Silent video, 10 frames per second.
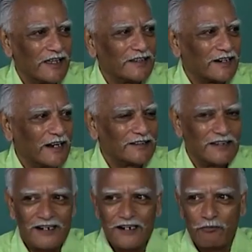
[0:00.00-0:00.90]
In the
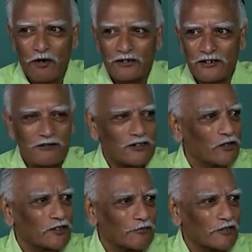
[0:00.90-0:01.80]
classical epoch there was
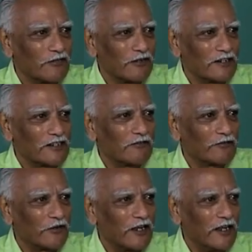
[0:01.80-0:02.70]
no subservience, they
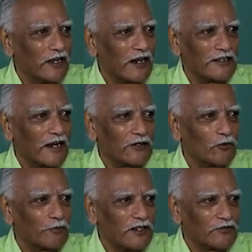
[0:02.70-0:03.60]
were free and they had
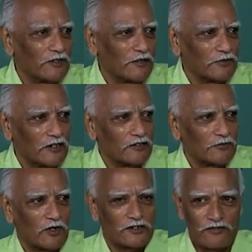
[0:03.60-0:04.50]
no peace for themselves
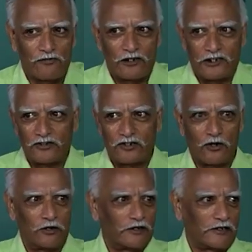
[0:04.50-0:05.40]
because they fought each
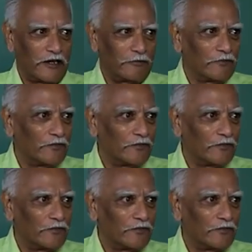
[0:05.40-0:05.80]
other all the time.